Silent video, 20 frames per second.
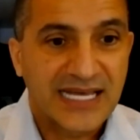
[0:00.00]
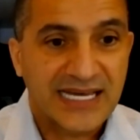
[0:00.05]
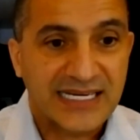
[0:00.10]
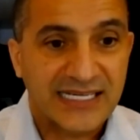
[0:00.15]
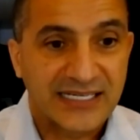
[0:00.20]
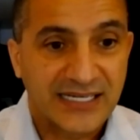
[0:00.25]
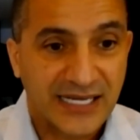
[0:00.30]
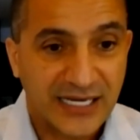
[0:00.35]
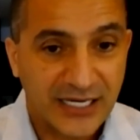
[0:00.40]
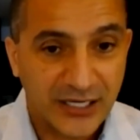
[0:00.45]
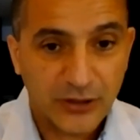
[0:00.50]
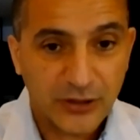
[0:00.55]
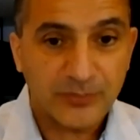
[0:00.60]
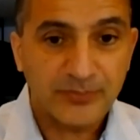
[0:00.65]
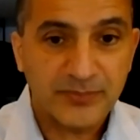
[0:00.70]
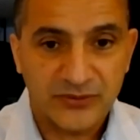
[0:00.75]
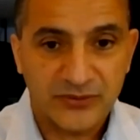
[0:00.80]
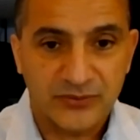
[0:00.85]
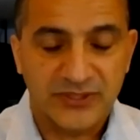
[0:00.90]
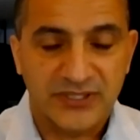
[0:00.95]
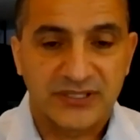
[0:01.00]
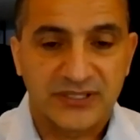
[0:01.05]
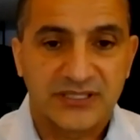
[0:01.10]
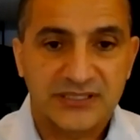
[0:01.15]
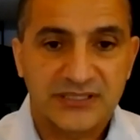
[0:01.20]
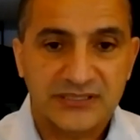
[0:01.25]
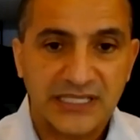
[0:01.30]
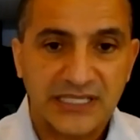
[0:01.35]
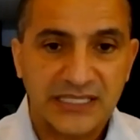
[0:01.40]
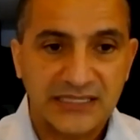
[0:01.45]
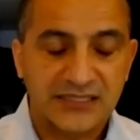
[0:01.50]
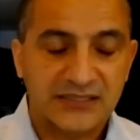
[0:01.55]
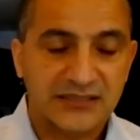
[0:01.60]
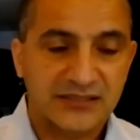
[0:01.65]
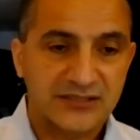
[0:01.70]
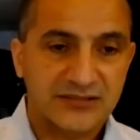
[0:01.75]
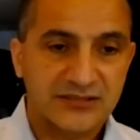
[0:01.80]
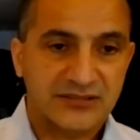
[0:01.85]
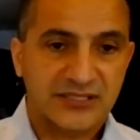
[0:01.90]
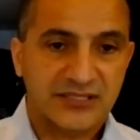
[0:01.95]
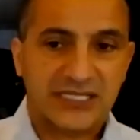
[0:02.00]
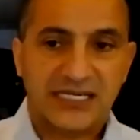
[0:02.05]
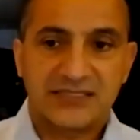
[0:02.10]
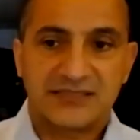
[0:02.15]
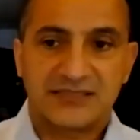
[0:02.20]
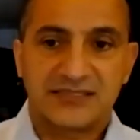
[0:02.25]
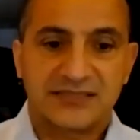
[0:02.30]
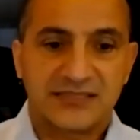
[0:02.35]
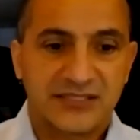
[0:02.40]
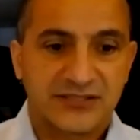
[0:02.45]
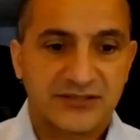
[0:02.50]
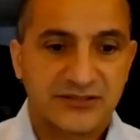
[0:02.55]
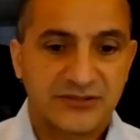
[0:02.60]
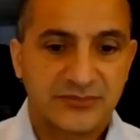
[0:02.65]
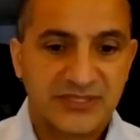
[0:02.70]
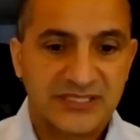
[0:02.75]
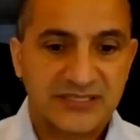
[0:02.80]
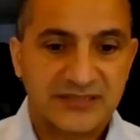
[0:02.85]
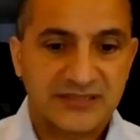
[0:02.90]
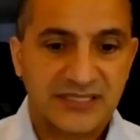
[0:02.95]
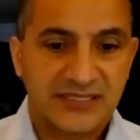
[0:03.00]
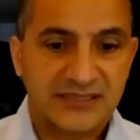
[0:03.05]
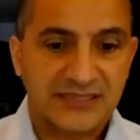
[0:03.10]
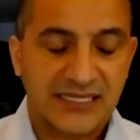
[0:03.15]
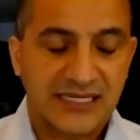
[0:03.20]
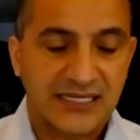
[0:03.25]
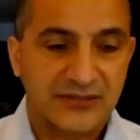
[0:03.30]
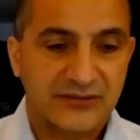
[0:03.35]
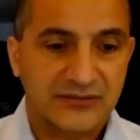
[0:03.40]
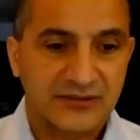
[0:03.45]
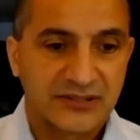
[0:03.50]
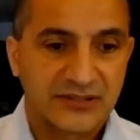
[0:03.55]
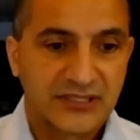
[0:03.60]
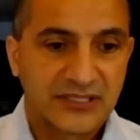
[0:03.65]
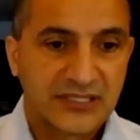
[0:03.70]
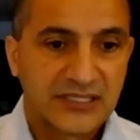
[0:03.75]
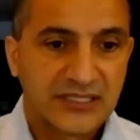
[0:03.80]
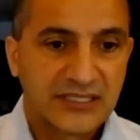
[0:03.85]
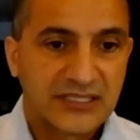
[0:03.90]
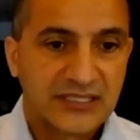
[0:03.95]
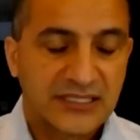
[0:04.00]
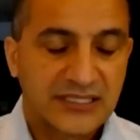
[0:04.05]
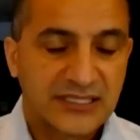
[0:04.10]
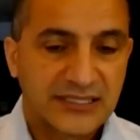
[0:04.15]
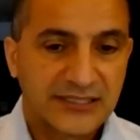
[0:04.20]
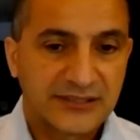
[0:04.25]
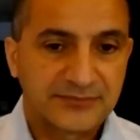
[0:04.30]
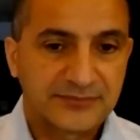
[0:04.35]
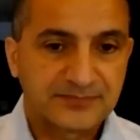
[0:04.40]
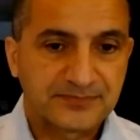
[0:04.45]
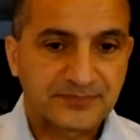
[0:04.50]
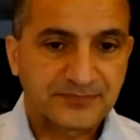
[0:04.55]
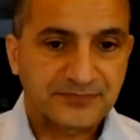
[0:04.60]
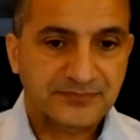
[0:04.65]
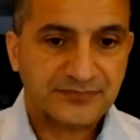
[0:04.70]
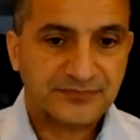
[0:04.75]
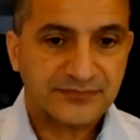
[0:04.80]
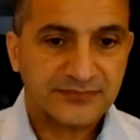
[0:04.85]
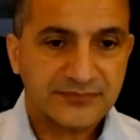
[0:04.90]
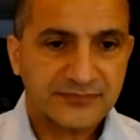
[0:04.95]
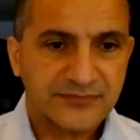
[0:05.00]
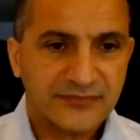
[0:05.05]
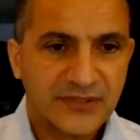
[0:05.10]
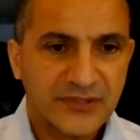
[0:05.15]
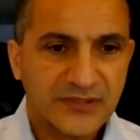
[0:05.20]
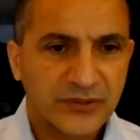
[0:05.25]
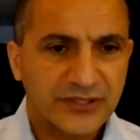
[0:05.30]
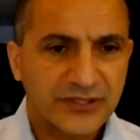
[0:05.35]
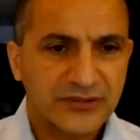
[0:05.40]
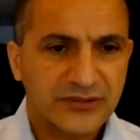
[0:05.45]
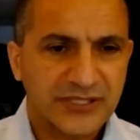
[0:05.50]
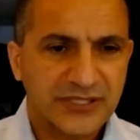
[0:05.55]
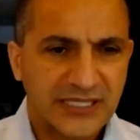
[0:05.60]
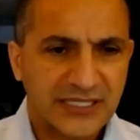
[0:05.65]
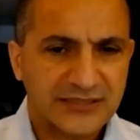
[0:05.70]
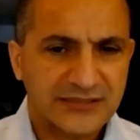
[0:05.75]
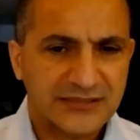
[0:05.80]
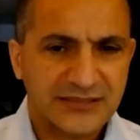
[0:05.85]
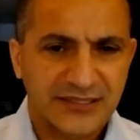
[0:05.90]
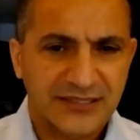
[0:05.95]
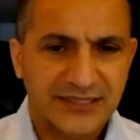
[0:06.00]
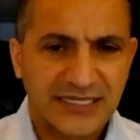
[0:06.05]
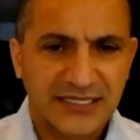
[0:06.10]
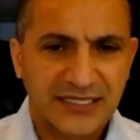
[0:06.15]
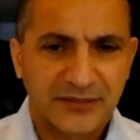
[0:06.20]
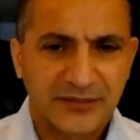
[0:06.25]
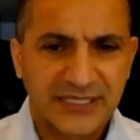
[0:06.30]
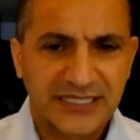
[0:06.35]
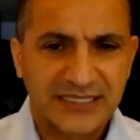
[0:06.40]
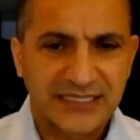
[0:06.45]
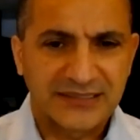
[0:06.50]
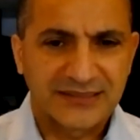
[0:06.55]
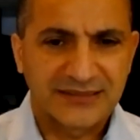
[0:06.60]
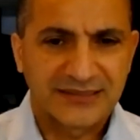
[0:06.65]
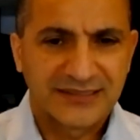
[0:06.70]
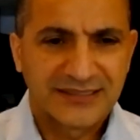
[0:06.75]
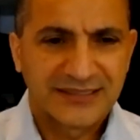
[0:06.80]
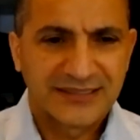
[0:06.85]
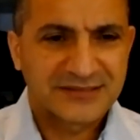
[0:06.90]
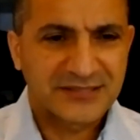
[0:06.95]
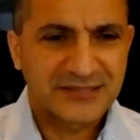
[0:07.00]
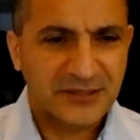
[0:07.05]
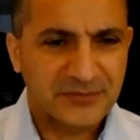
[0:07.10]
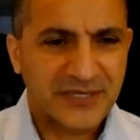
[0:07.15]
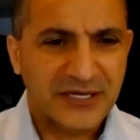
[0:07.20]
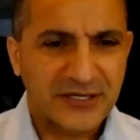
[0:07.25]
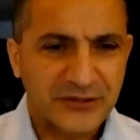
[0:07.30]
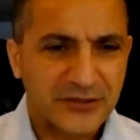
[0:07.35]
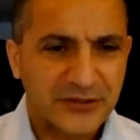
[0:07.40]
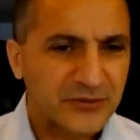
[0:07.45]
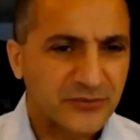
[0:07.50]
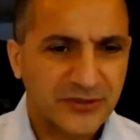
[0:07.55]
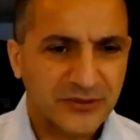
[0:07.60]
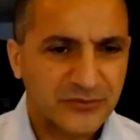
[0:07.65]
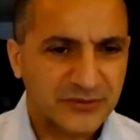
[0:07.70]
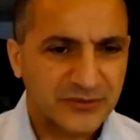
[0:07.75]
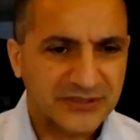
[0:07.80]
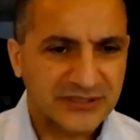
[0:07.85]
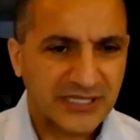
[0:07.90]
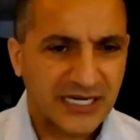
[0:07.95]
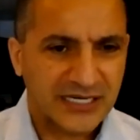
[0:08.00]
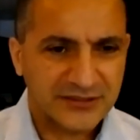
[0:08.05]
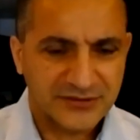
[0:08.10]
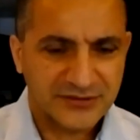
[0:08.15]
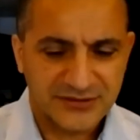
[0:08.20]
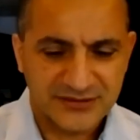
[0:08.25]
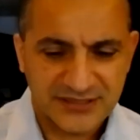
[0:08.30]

that can help you with this, I think these are cases that should be sent out. Um, what are your thoughts on that? I mean, tell me. I know you work with doctors